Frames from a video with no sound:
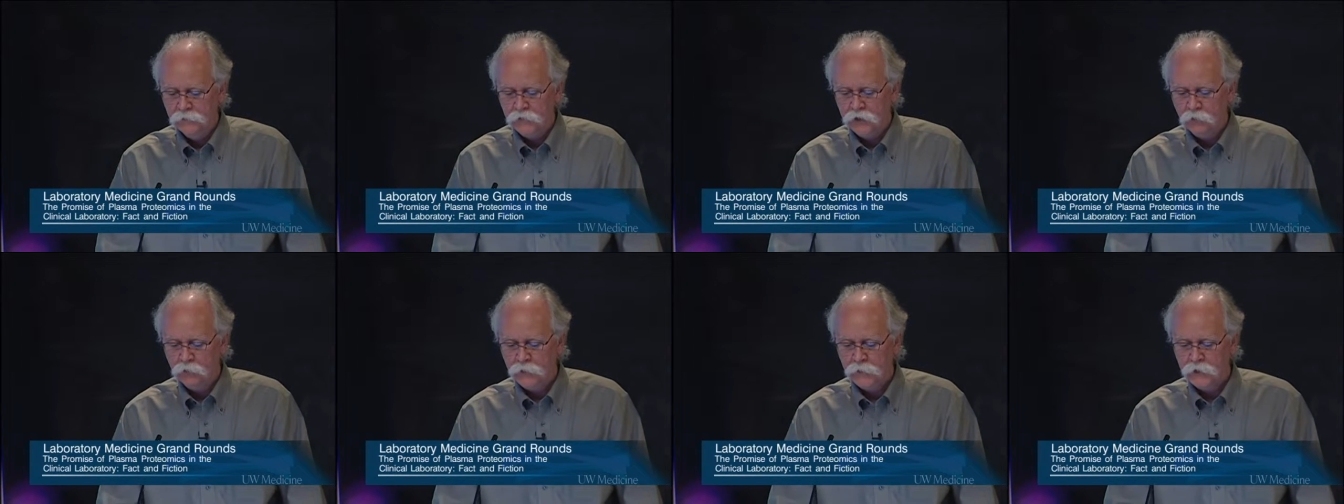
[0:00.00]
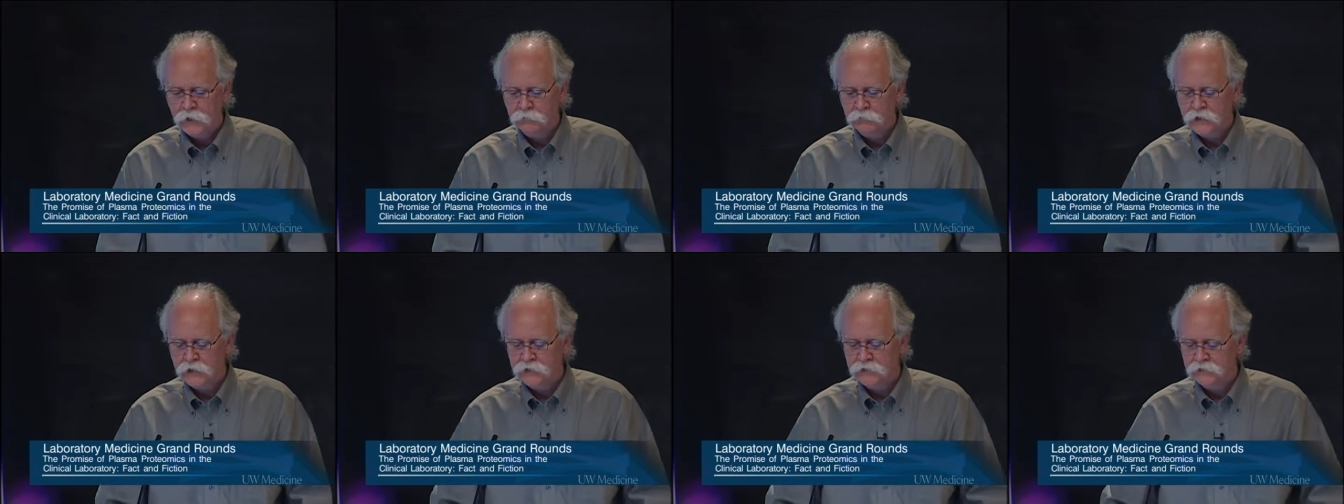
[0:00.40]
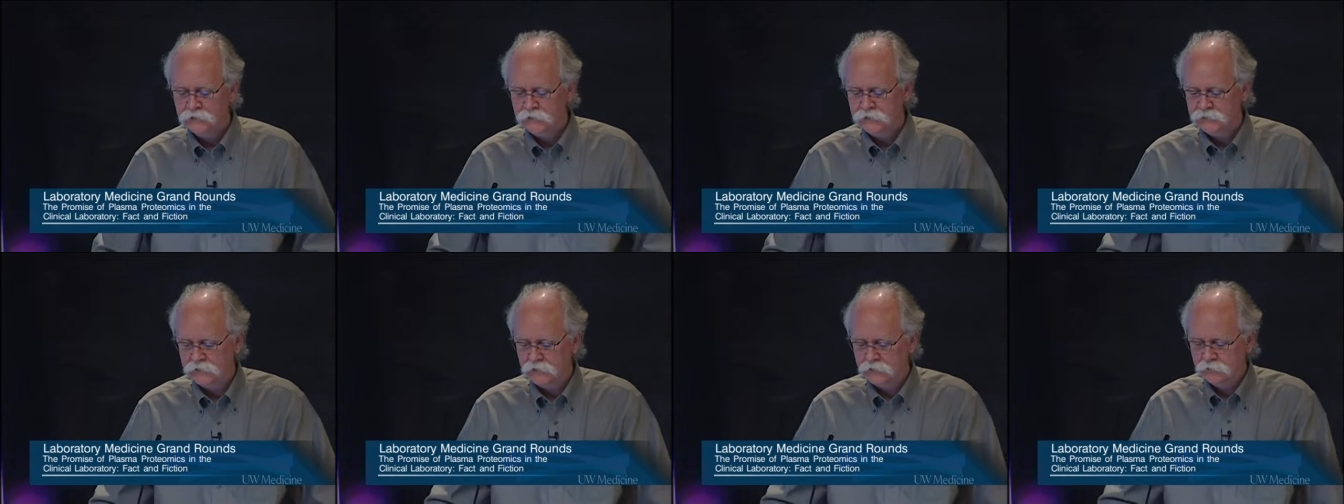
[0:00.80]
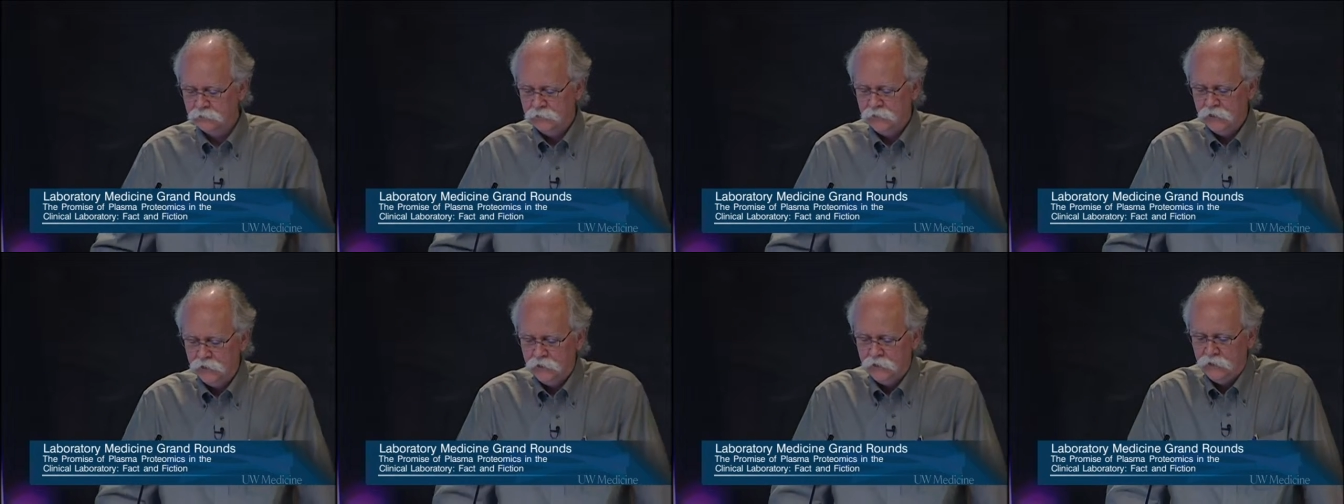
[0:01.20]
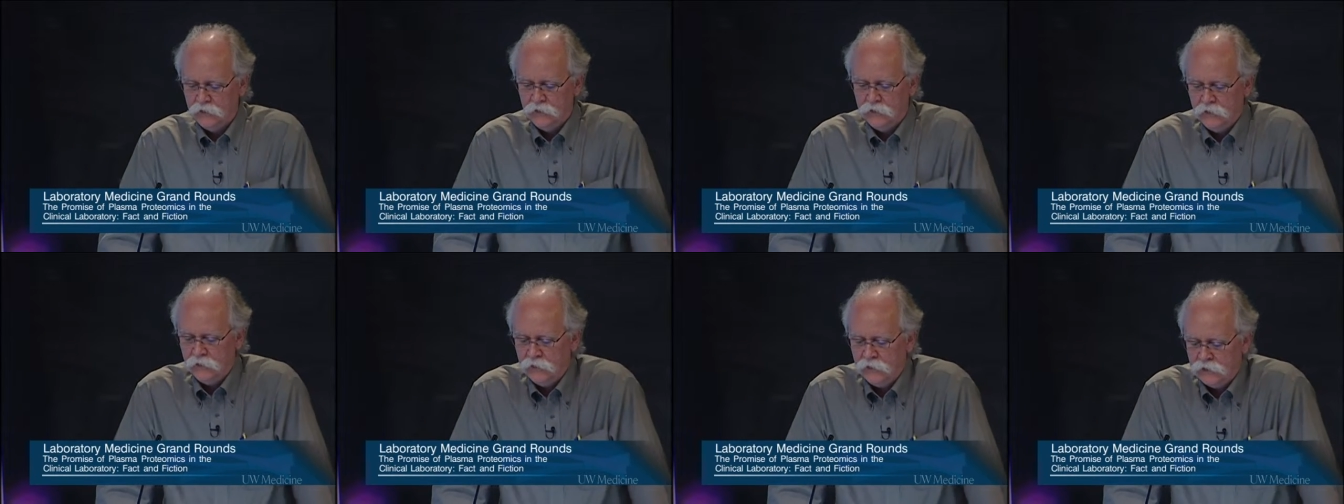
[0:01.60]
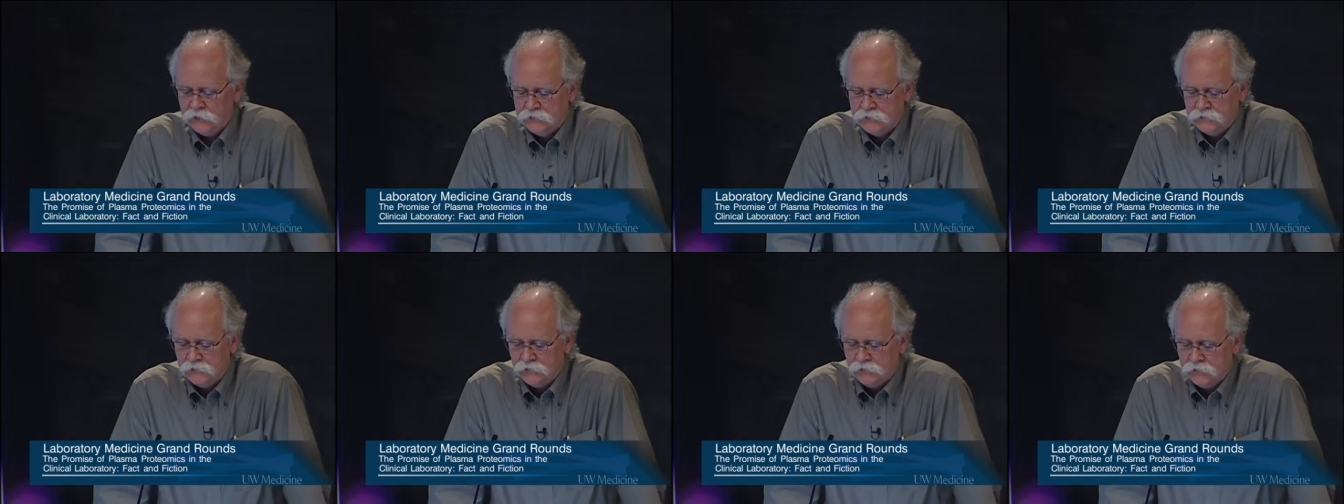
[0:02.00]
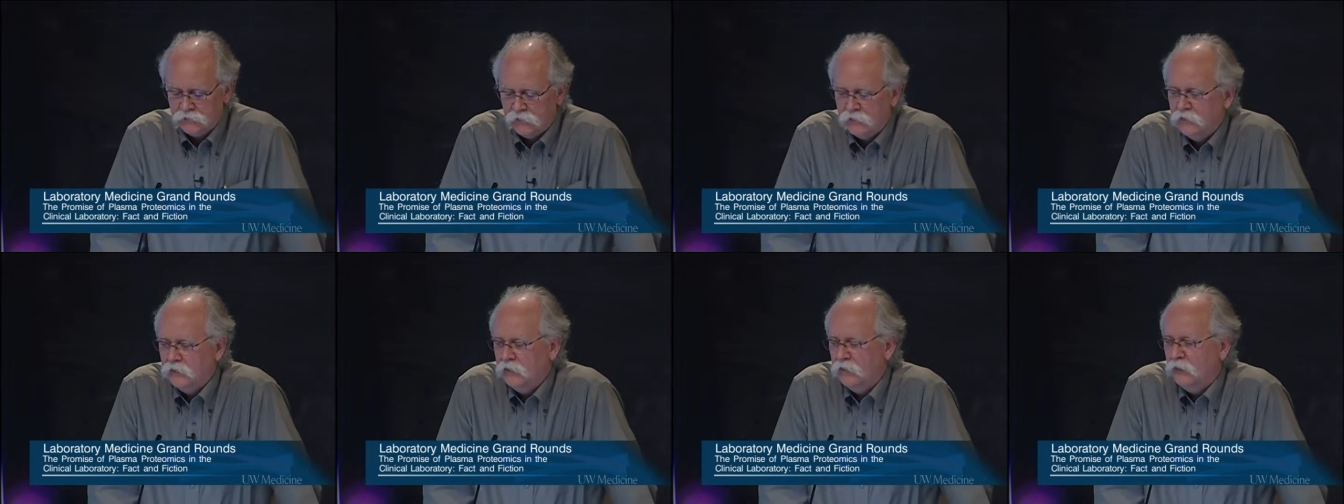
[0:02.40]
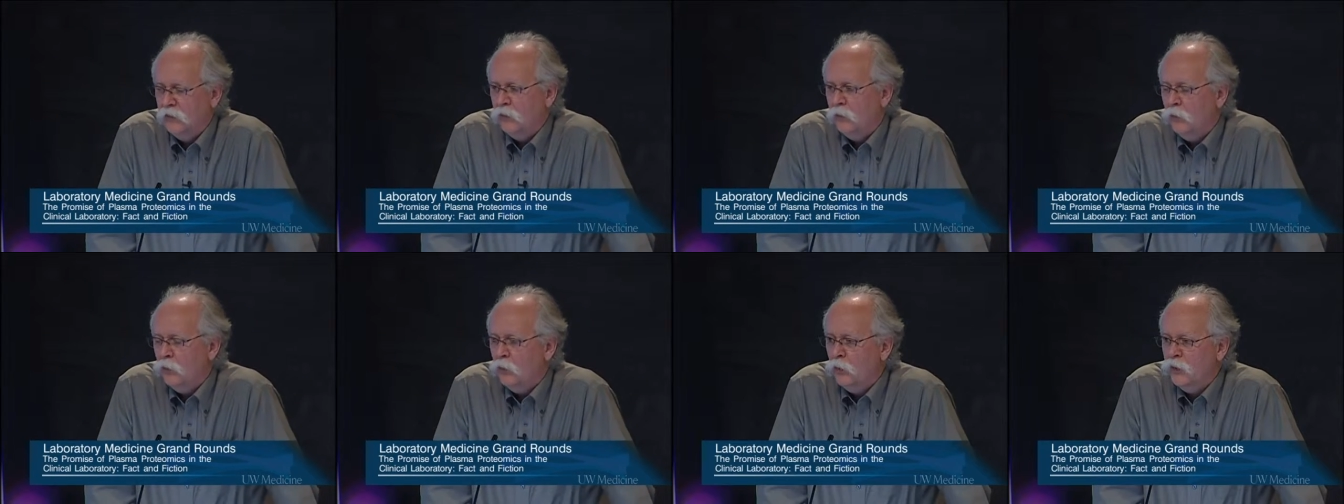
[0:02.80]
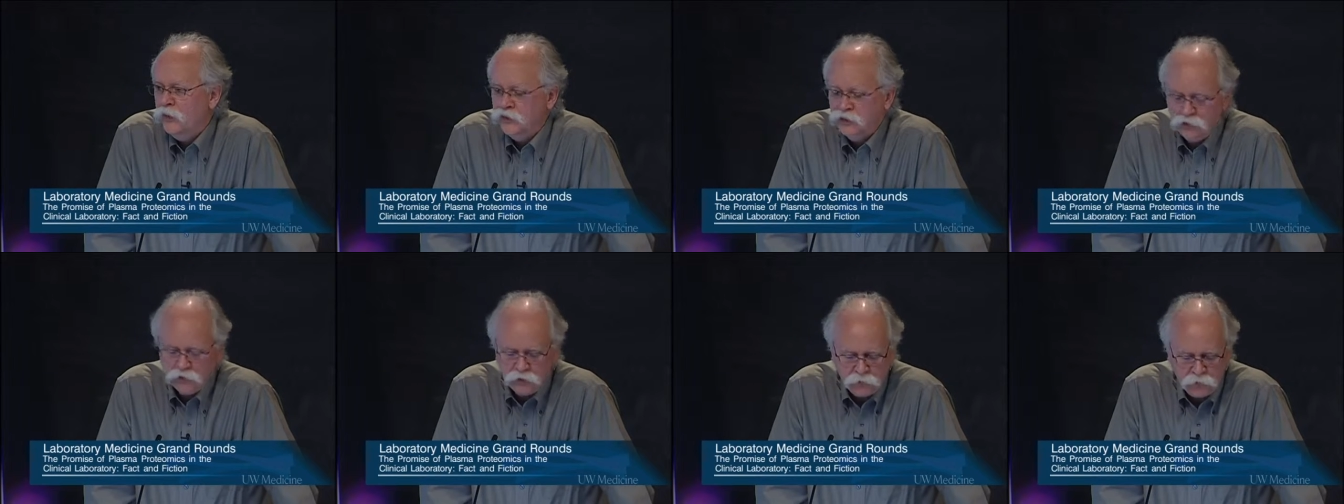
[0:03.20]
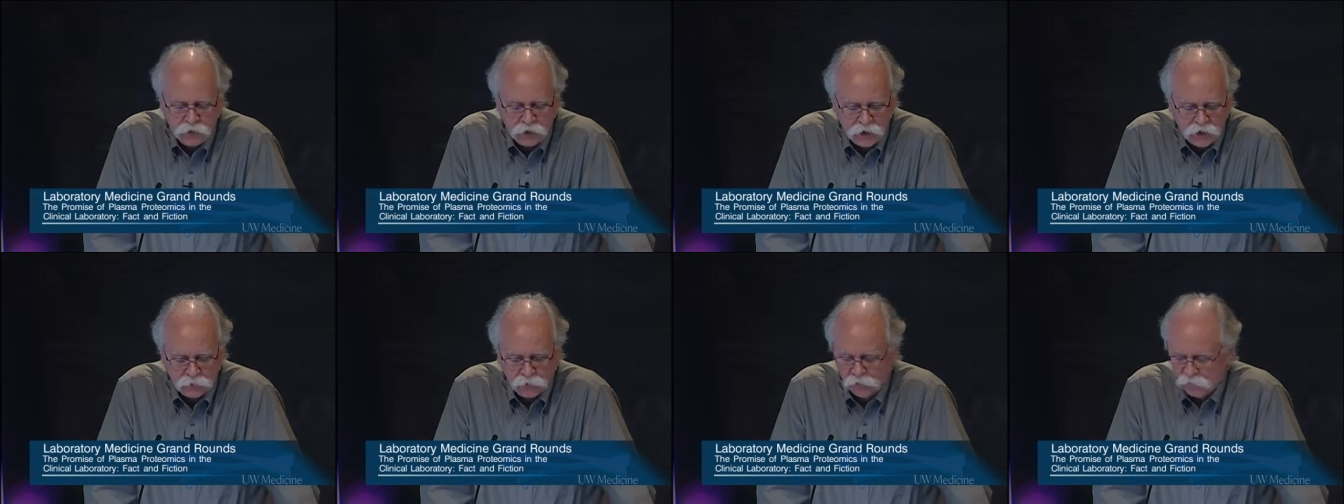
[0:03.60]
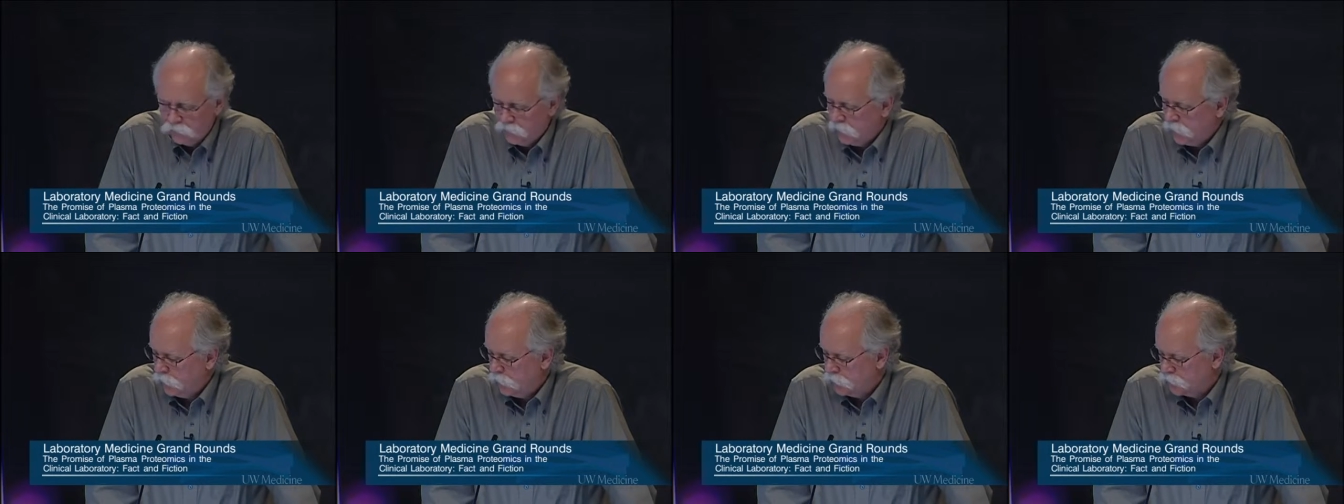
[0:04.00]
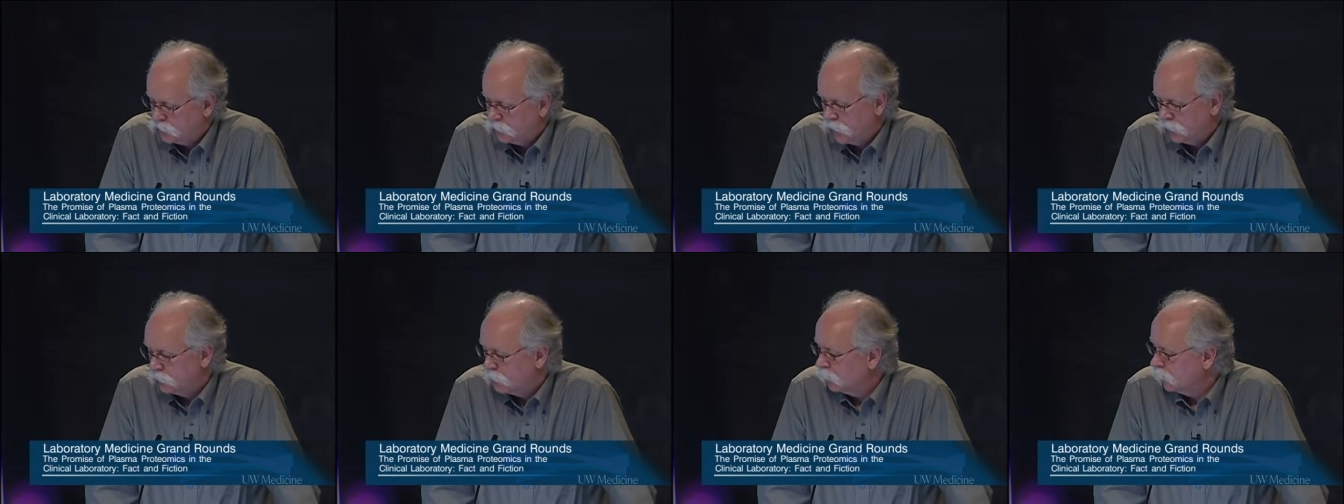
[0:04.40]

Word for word: And what that means is that, that uh, we should be able, in the general